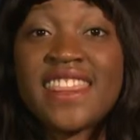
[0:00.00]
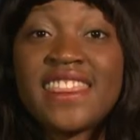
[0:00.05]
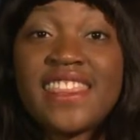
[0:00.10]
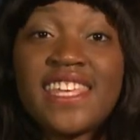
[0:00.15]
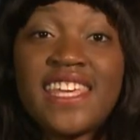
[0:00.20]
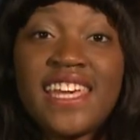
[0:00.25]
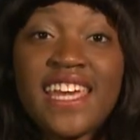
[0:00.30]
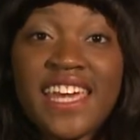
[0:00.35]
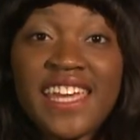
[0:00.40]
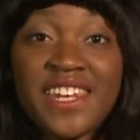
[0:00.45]

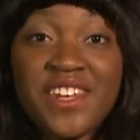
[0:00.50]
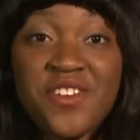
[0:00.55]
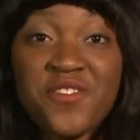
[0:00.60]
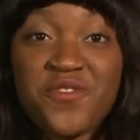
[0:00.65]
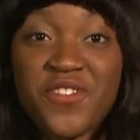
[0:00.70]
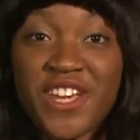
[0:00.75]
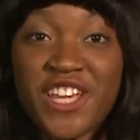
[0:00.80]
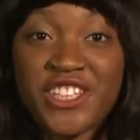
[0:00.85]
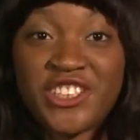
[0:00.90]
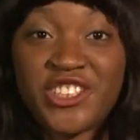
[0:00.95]
The
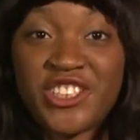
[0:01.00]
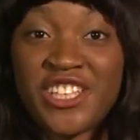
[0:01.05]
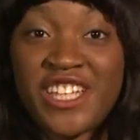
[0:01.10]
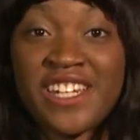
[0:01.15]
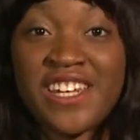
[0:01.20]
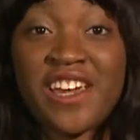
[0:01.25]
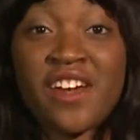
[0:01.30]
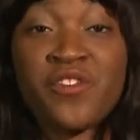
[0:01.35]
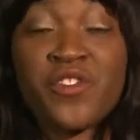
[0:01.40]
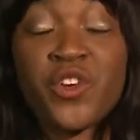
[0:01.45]

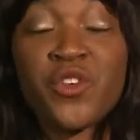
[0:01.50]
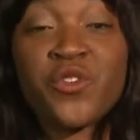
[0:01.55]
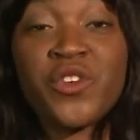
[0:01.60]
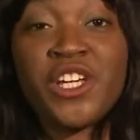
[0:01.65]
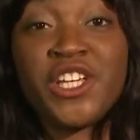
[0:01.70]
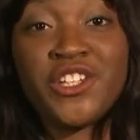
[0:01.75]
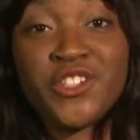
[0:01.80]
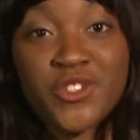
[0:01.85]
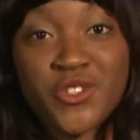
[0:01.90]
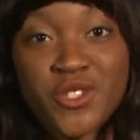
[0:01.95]
innovation of a
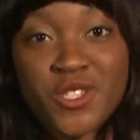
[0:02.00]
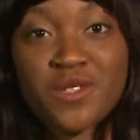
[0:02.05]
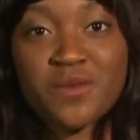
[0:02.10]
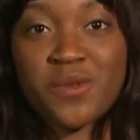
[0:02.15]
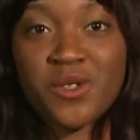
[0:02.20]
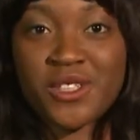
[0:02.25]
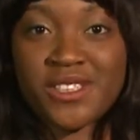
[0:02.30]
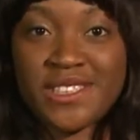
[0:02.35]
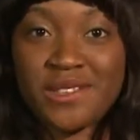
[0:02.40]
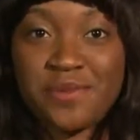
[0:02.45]

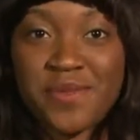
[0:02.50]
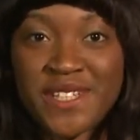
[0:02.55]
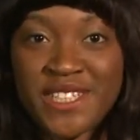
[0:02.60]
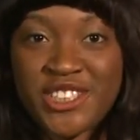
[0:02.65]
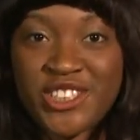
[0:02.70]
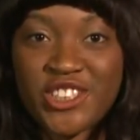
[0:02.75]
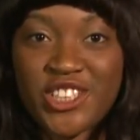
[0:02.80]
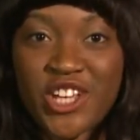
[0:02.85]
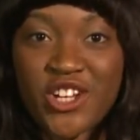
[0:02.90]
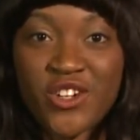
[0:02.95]
reusable
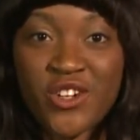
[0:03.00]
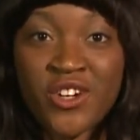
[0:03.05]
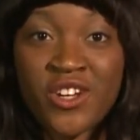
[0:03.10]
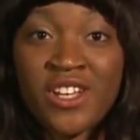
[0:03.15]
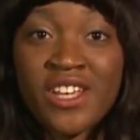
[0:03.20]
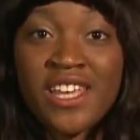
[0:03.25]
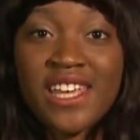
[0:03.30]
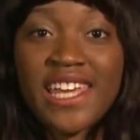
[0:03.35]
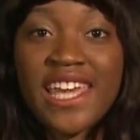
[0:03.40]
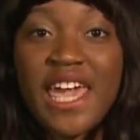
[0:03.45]
space shuttle
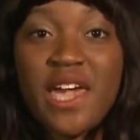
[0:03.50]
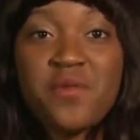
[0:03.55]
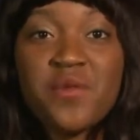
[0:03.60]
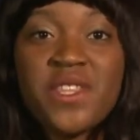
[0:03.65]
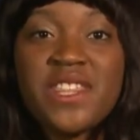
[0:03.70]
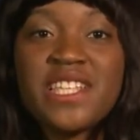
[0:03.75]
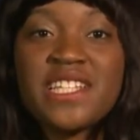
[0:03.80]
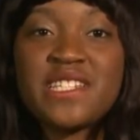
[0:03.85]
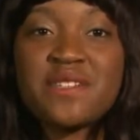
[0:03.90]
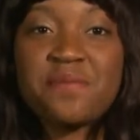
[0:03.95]
came
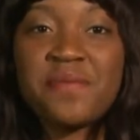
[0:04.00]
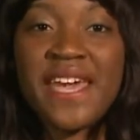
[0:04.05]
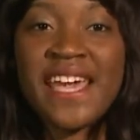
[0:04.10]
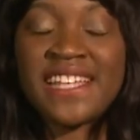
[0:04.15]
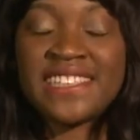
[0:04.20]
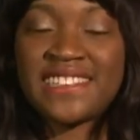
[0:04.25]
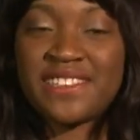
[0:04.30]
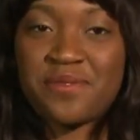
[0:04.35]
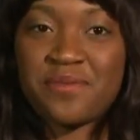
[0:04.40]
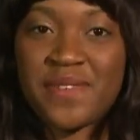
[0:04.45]
with the
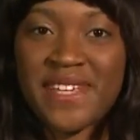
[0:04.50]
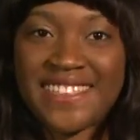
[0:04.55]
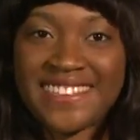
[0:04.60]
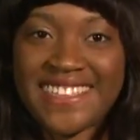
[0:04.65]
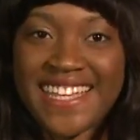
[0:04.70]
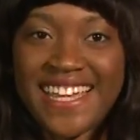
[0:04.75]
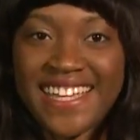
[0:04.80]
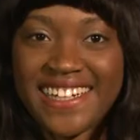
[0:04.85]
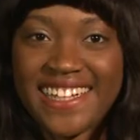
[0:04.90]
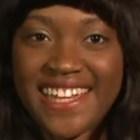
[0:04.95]
demands of
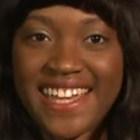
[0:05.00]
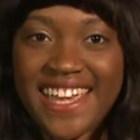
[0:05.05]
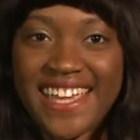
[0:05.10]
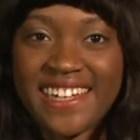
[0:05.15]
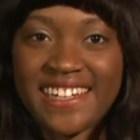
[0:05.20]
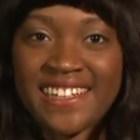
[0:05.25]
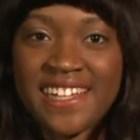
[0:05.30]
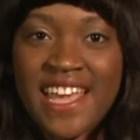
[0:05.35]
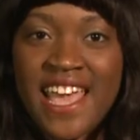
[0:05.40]
maintaining it.